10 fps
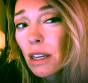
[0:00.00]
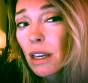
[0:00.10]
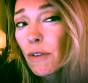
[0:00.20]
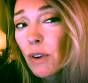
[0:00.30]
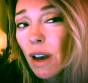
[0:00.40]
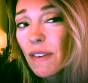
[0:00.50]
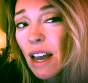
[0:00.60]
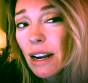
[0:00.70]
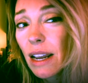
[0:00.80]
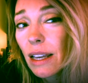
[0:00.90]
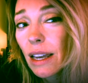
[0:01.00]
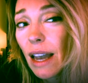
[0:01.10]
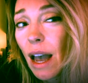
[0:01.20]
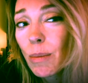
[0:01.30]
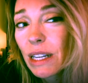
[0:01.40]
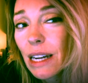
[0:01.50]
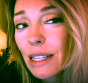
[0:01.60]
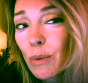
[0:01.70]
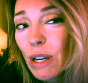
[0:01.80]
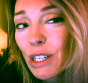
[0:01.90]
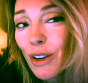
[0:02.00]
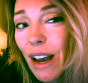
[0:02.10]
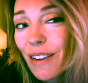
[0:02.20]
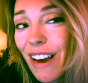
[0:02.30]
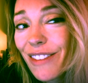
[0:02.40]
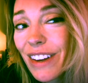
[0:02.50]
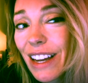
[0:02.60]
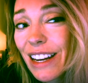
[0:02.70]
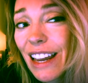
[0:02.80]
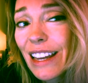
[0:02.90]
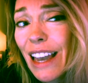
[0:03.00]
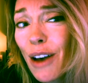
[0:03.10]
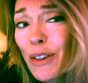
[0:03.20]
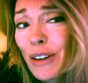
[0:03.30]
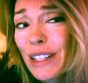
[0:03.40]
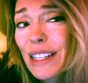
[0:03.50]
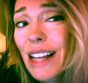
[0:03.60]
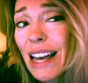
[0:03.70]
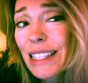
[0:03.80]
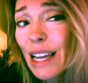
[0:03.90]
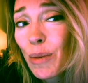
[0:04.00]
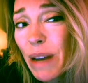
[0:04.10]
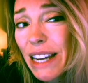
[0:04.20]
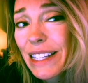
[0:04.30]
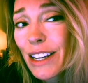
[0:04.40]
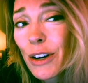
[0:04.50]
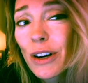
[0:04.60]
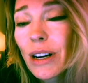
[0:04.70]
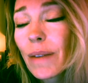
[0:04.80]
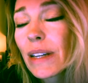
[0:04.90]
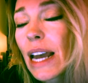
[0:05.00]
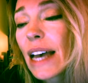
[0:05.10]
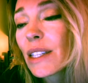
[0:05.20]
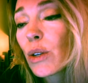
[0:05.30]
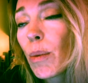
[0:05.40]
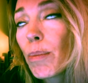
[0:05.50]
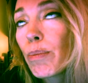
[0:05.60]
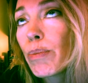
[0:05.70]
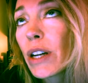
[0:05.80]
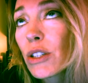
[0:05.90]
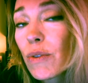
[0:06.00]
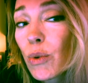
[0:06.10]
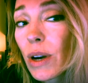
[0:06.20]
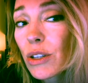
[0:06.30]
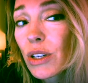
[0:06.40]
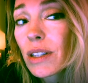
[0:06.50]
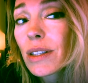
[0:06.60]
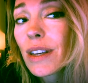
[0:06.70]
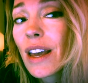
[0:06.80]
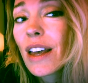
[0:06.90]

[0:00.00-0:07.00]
If you have a headache, how many days a week do you have a headache? How long does it last? How bad does it hurt? I'm going to ask you a bunch of questions.